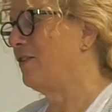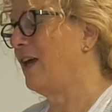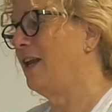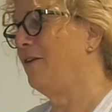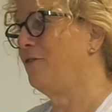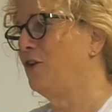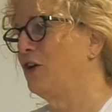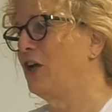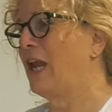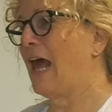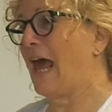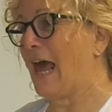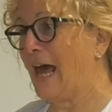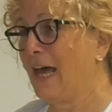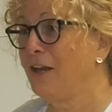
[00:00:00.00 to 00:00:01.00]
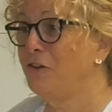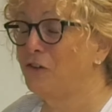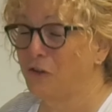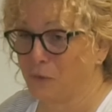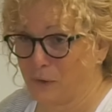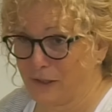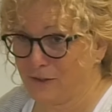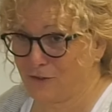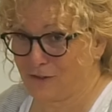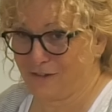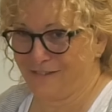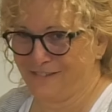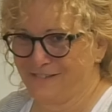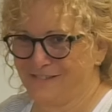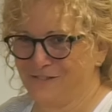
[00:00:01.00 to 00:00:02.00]
And if you're going to add to it
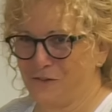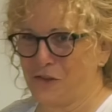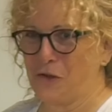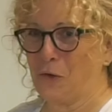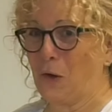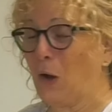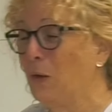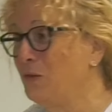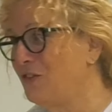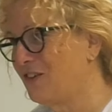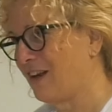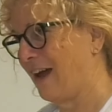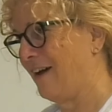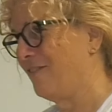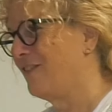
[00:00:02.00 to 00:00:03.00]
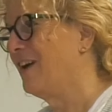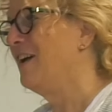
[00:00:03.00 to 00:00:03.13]
with your own stuff,